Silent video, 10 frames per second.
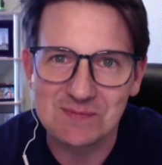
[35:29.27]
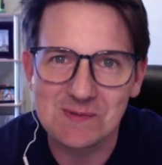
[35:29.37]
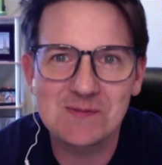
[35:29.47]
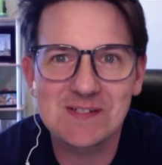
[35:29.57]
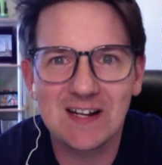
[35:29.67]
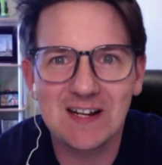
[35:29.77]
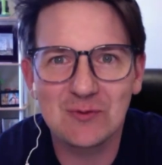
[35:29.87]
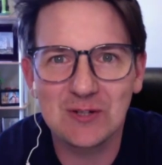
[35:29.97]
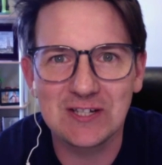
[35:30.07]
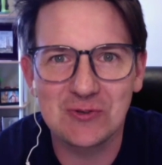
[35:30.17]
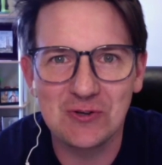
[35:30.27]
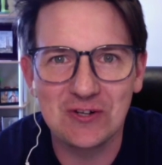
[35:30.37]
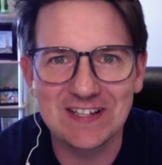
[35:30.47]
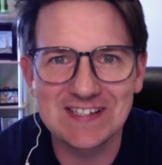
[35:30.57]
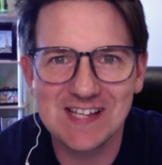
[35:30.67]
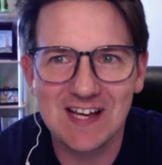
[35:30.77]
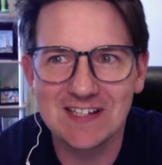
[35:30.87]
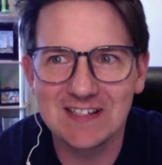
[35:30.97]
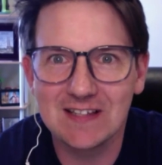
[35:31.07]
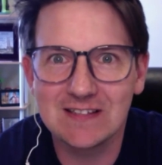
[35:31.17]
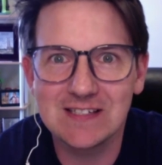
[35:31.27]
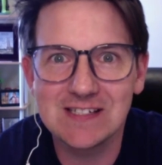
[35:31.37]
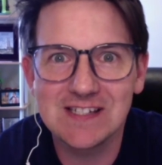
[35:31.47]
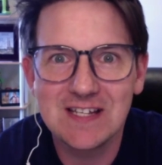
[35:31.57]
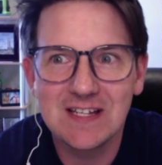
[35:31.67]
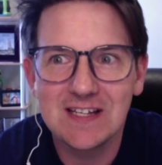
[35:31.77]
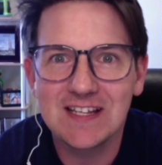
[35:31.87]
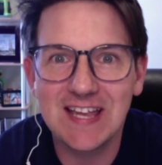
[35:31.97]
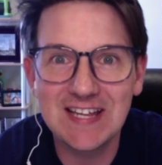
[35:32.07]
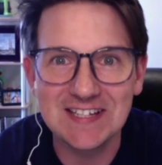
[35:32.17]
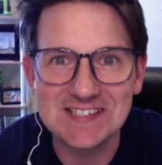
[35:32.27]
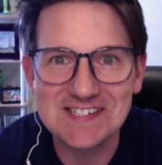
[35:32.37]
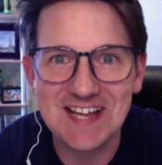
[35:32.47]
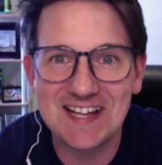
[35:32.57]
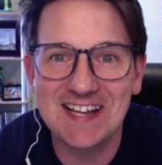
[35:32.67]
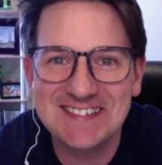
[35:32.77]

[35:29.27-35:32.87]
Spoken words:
but it was kind of really cool, exciting that these kids got